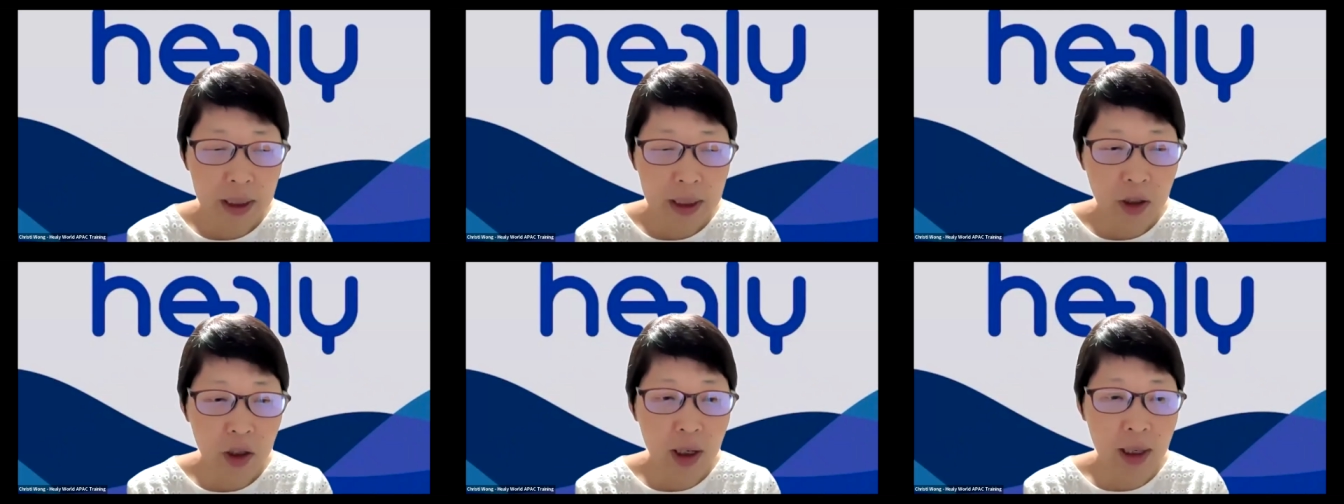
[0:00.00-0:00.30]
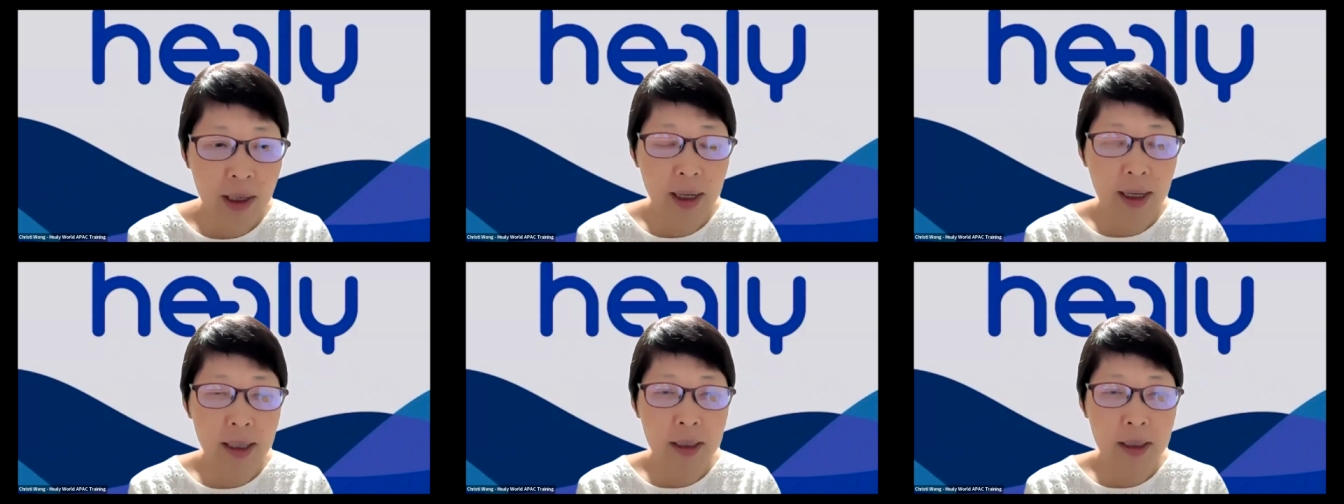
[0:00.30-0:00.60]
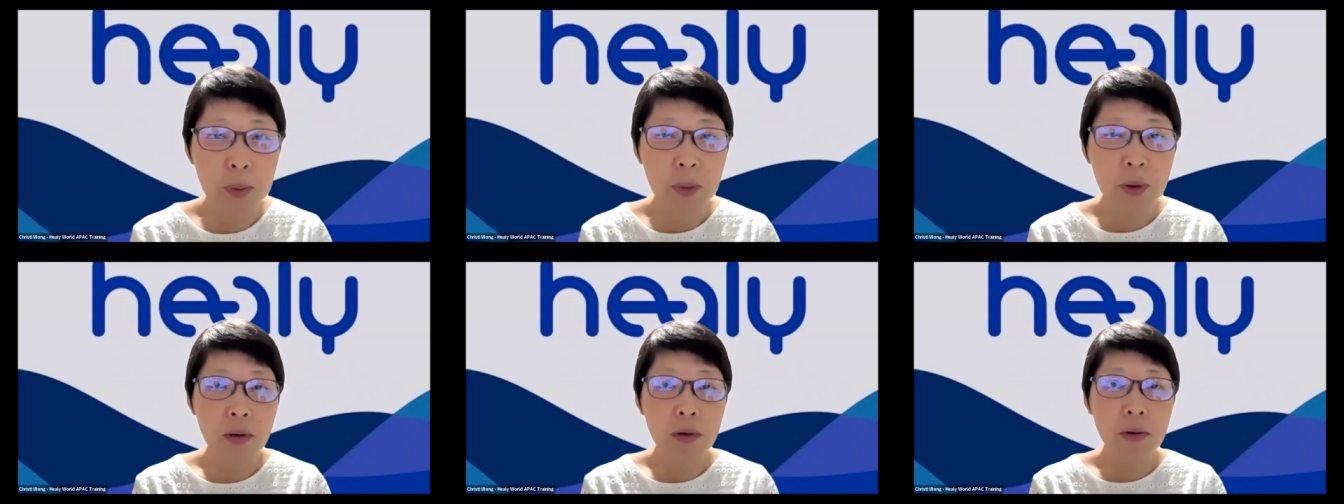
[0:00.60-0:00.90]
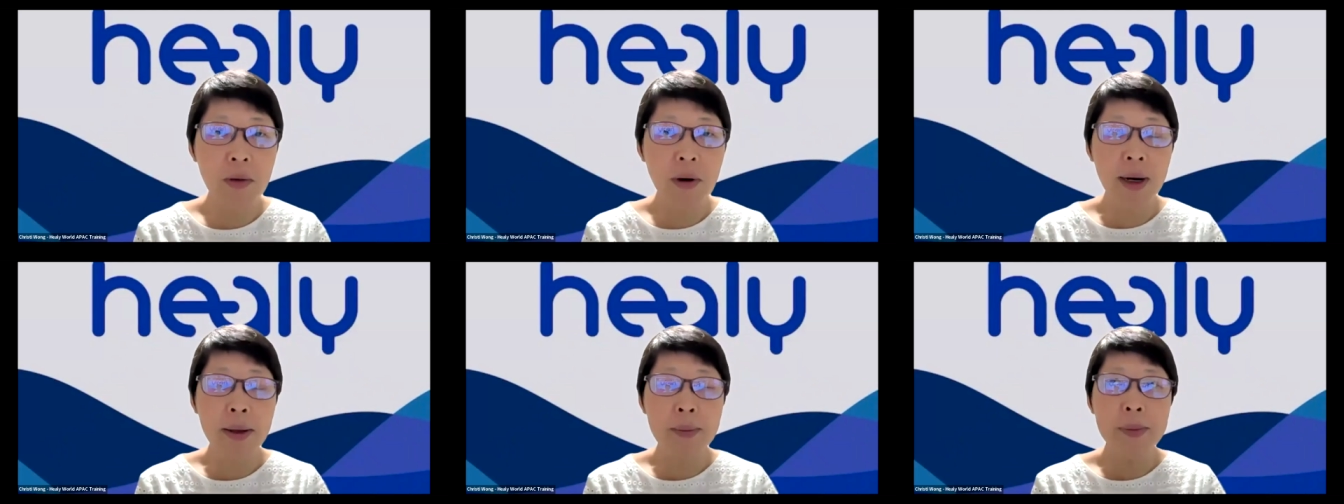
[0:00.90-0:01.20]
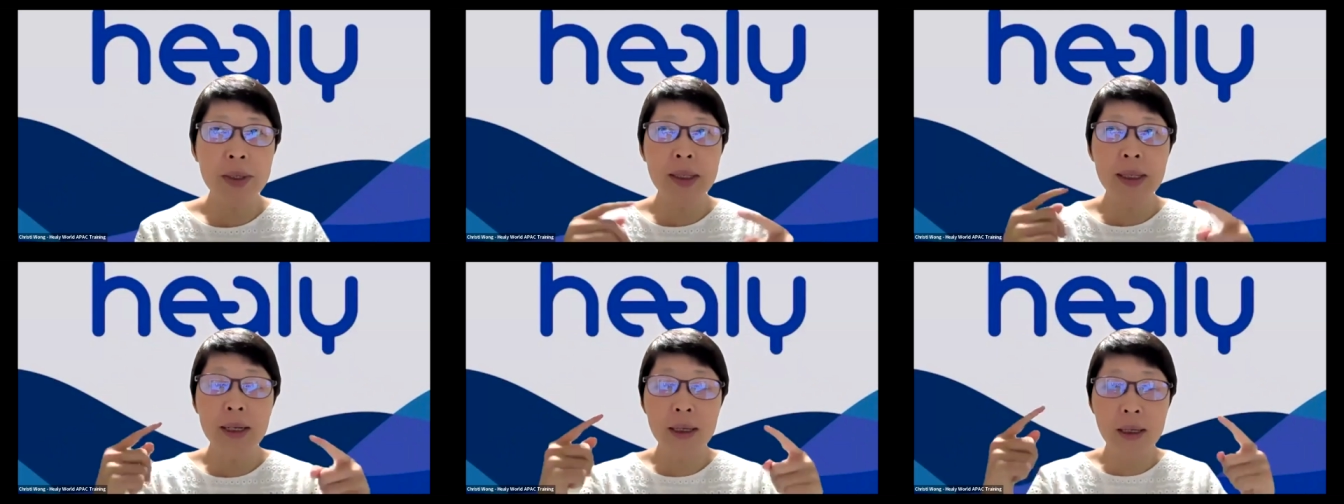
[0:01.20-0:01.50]
actually has
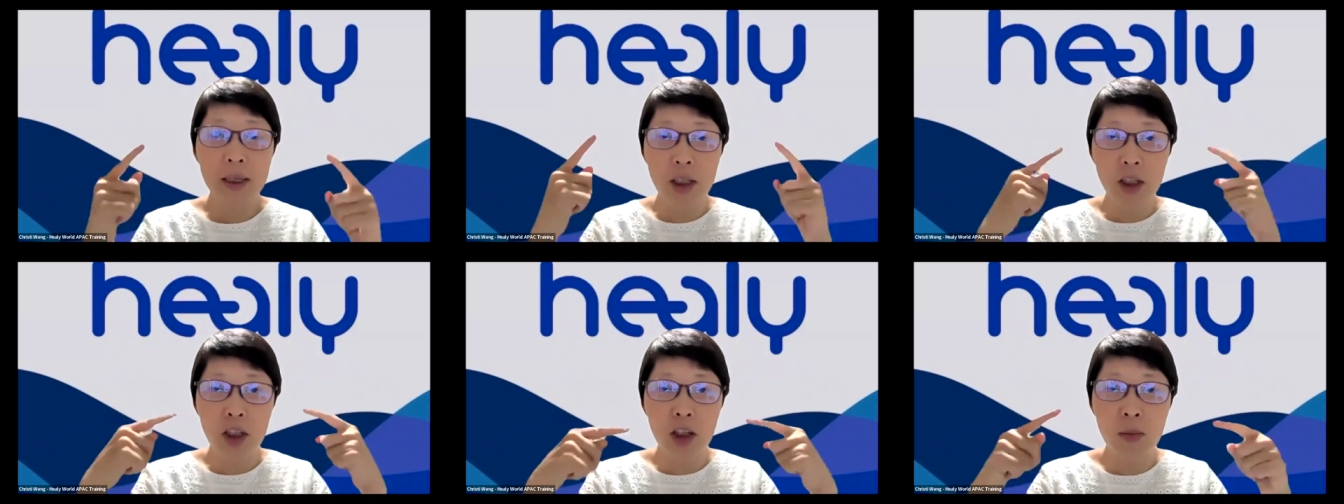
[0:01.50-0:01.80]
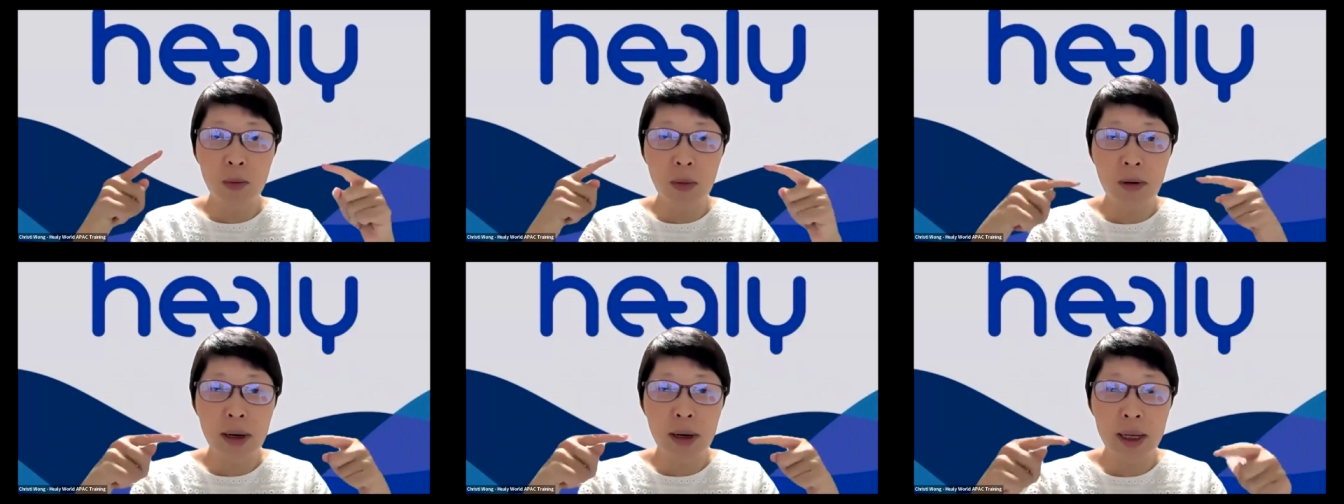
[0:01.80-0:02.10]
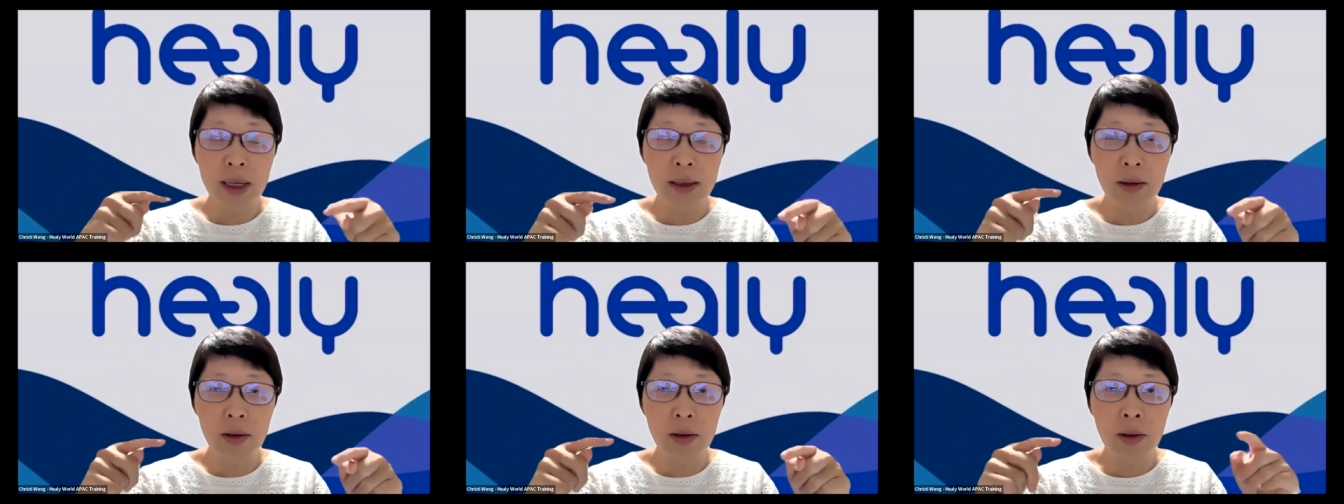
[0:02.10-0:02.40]
programs that stimulate